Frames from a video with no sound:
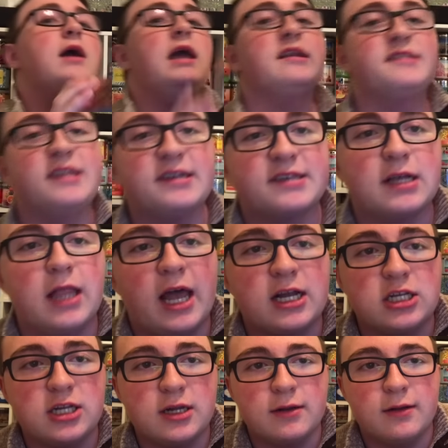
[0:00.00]
It's this
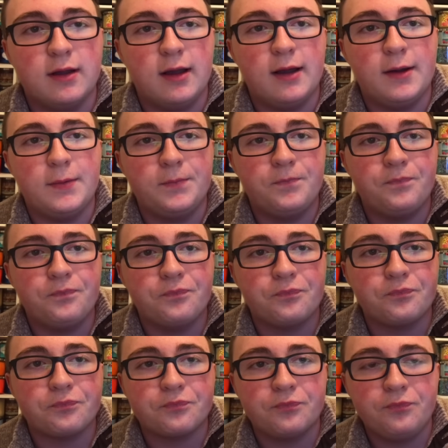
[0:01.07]
collection,
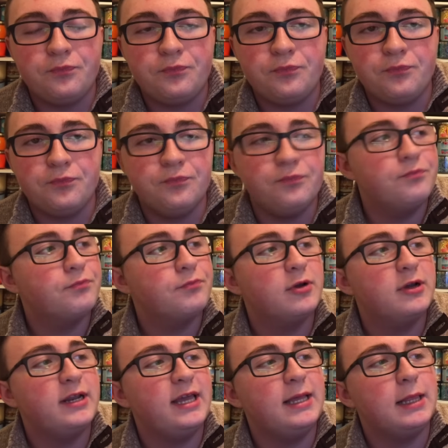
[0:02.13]

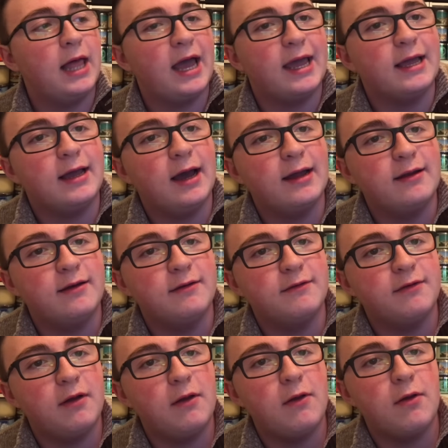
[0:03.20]
pretty, like, kind
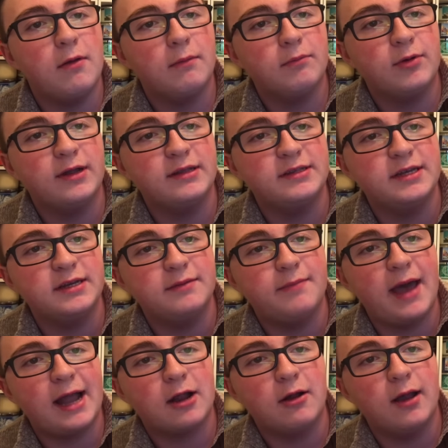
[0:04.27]
of printed
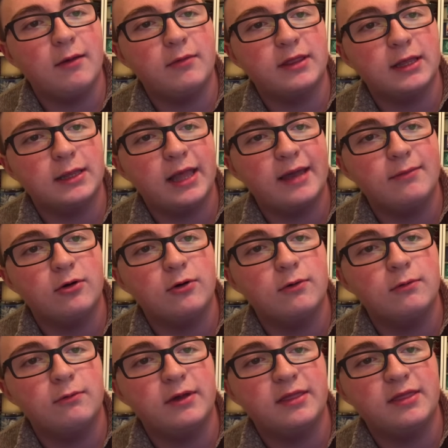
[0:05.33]
background with a
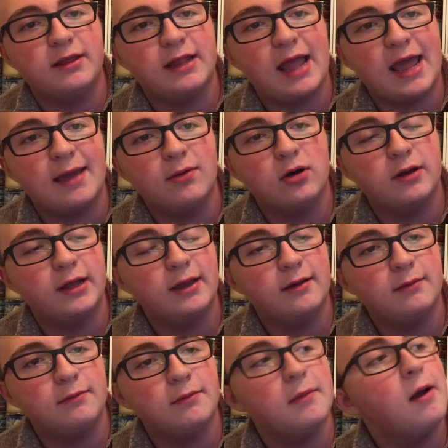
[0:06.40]
label with the name on it.